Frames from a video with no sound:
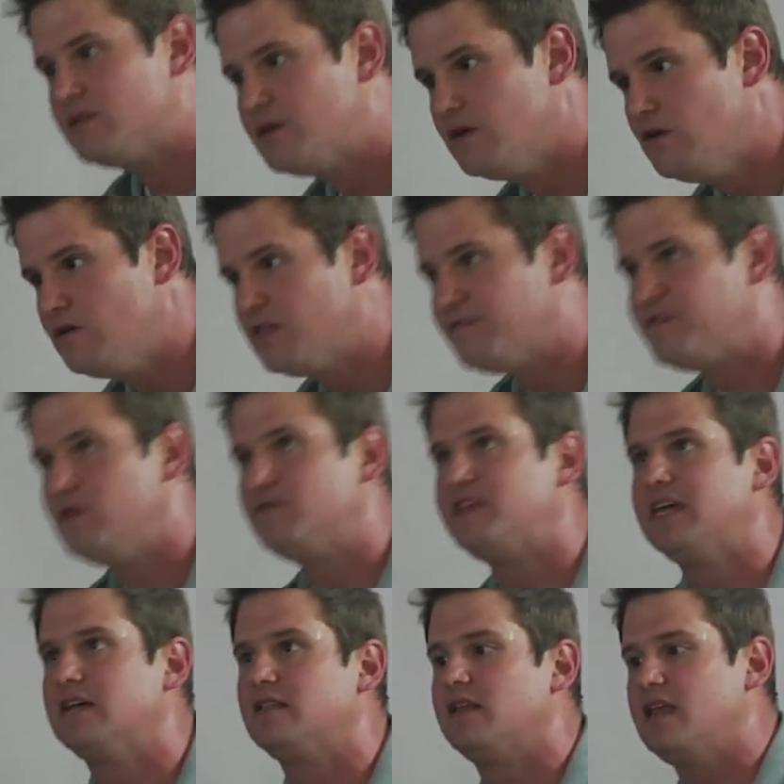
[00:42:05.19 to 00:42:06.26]
to the
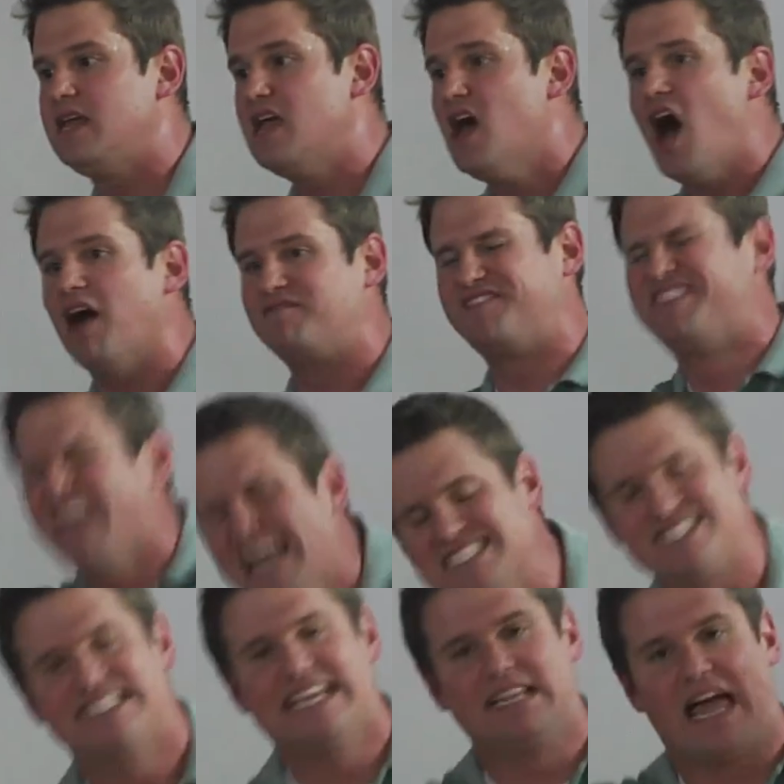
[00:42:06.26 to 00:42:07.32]
futility of
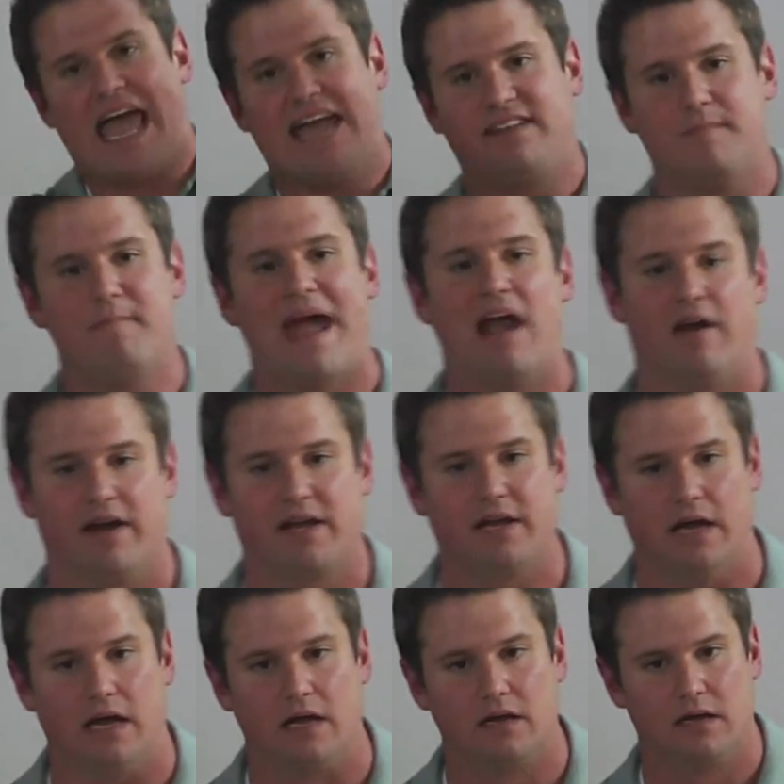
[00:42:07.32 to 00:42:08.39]
Disneyland
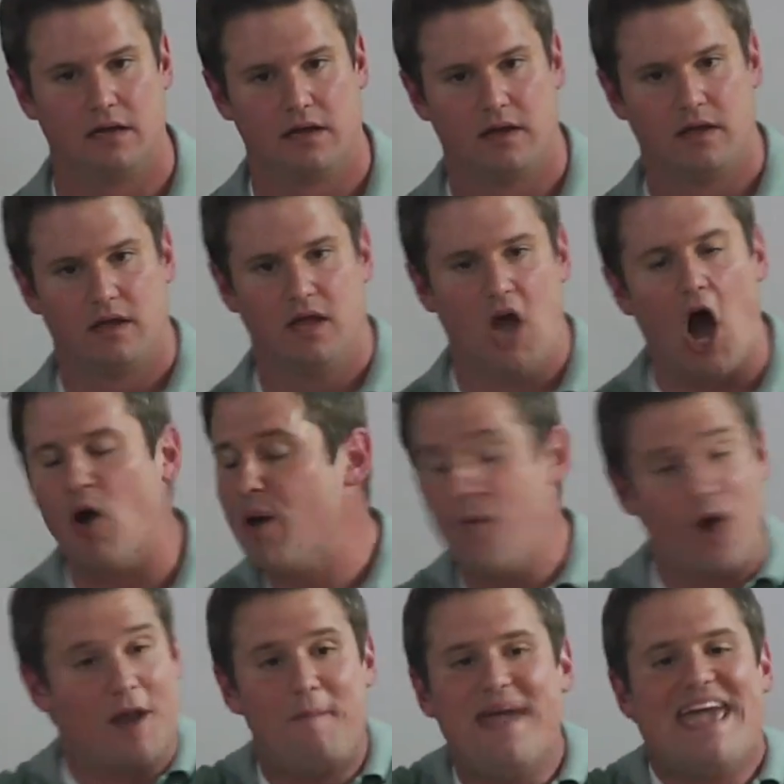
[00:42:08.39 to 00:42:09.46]
America or we
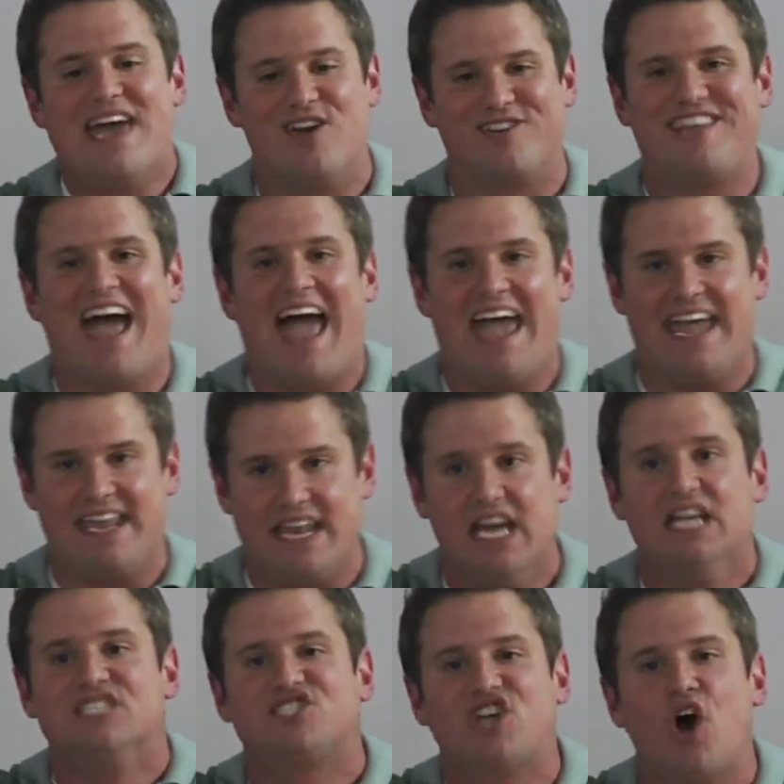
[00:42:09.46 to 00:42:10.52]
want to be entertained,
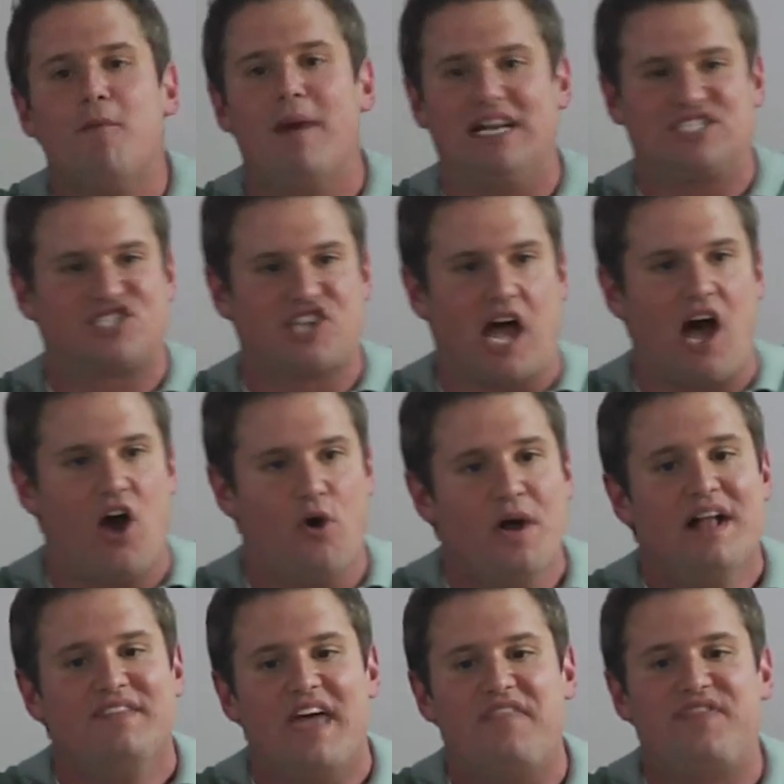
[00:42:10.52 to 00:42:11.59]
so much so
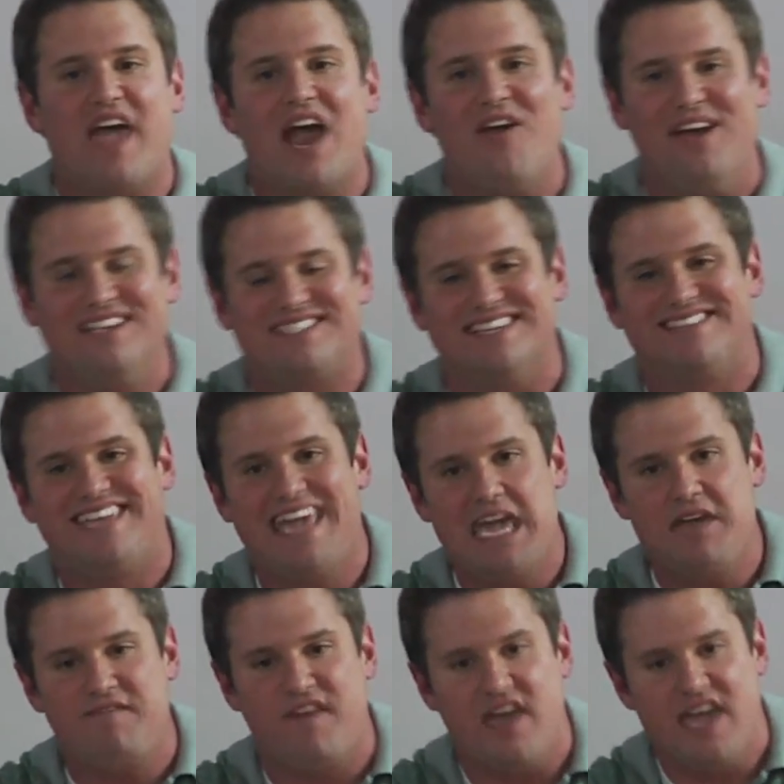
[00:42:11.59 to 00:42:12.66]
that there is a
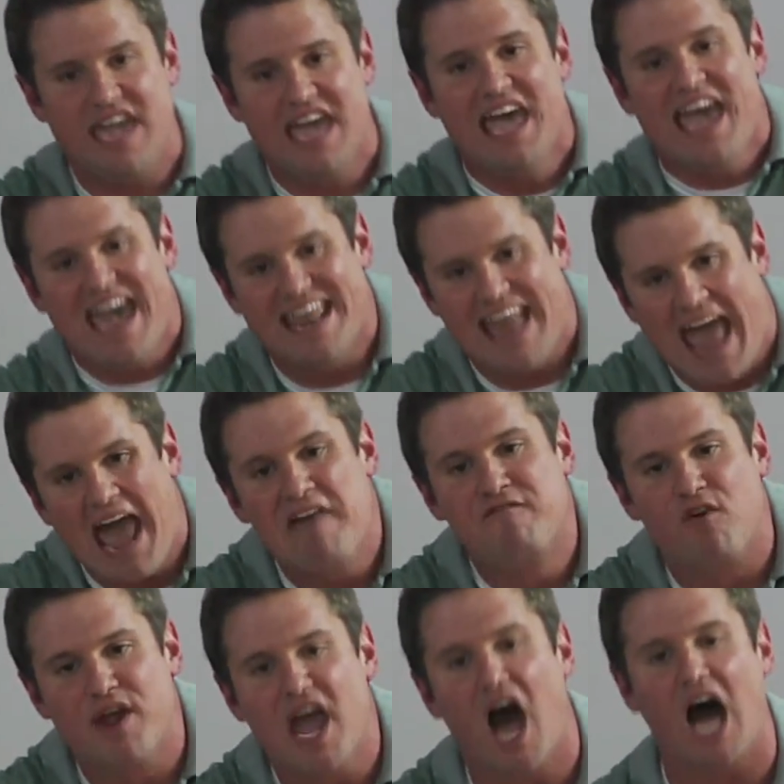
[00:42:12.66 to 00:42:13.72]
TV in
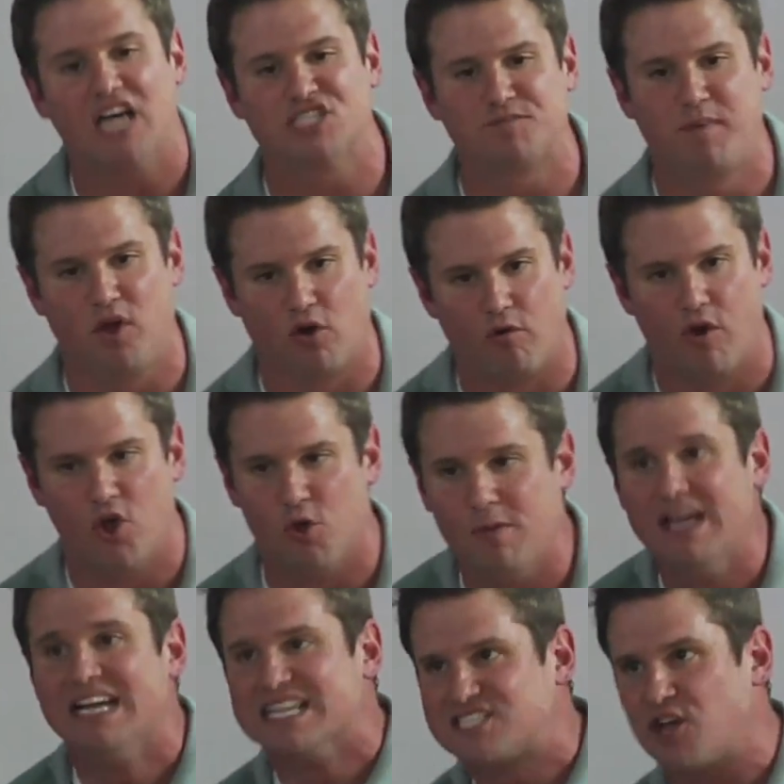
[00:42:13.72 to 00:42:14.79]
every hospital
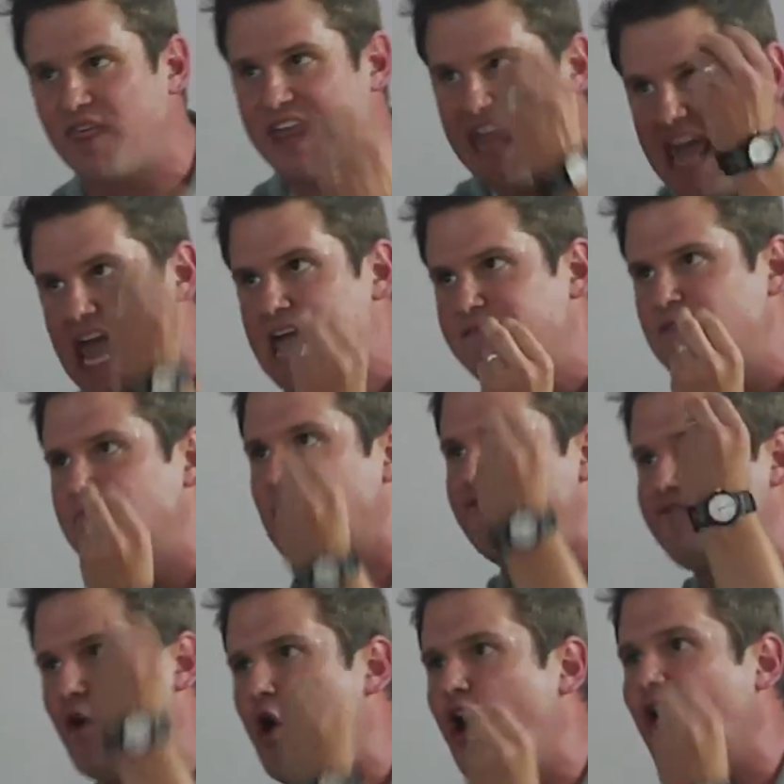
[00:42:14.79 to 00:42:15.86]
room so that even
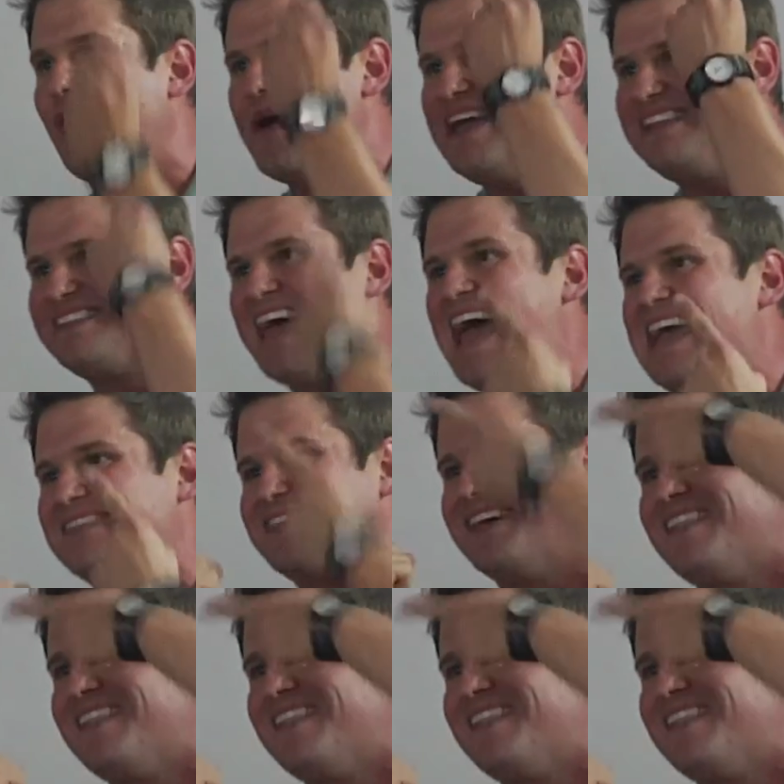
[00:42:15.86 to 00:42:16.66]
before we take the